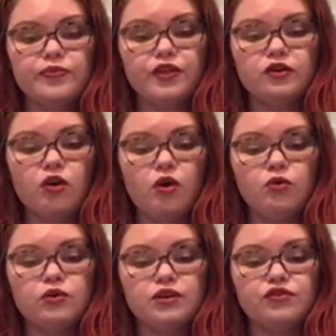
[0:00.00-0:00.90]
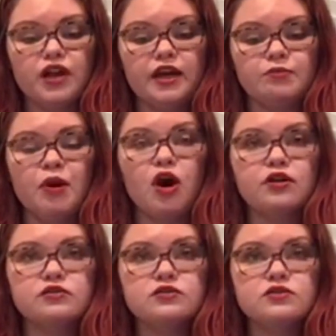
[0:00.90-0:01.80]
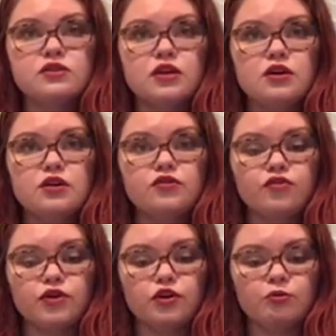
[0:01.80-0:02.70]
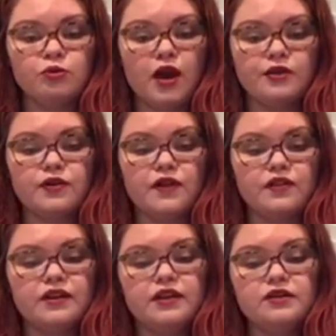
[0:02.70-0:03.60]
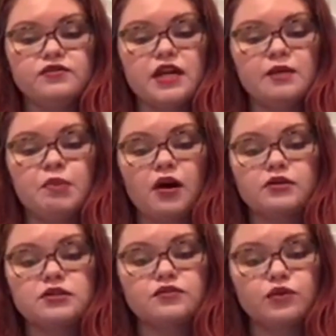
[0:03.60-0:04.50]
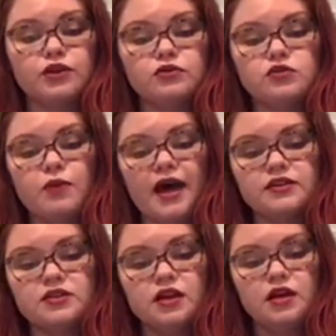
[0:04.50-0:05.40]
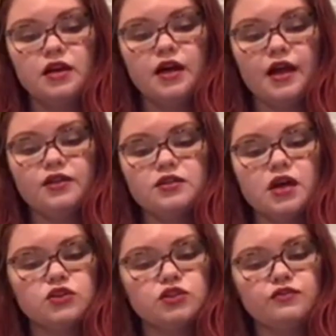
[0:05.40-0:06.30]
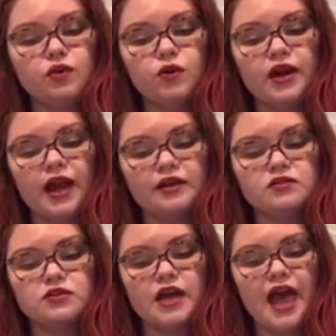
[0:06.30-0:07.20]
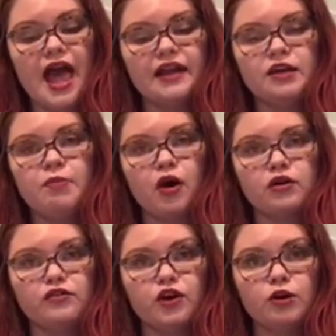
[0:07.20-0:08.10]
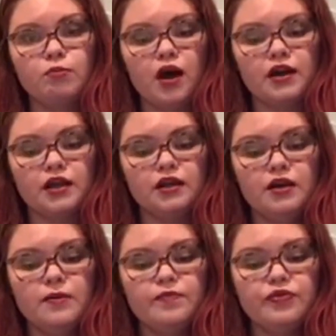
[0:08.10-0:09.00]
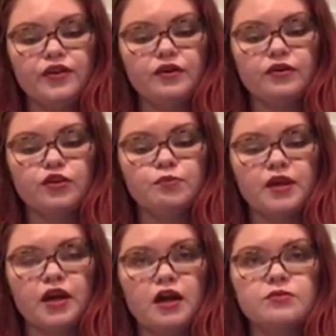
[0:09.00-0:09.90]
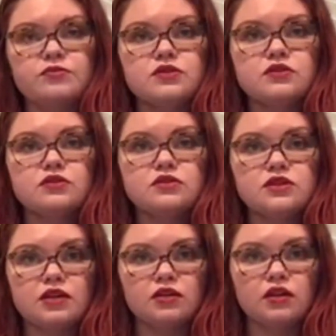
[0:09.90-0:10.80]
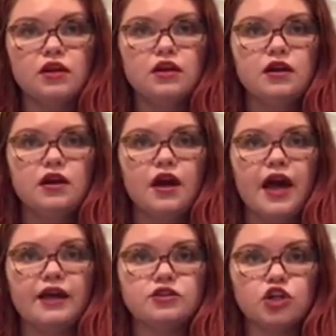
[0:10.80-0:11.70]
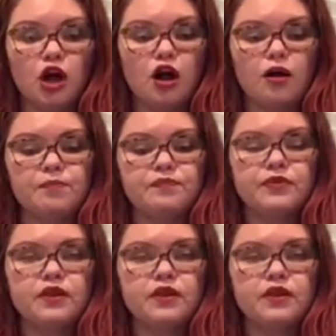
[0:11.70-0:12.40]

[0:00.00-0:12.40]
The cold of night parts for your breath, and the heat of day parts for your sweat, and the touch of your hands to any part of her body, the earth becomes still and calm.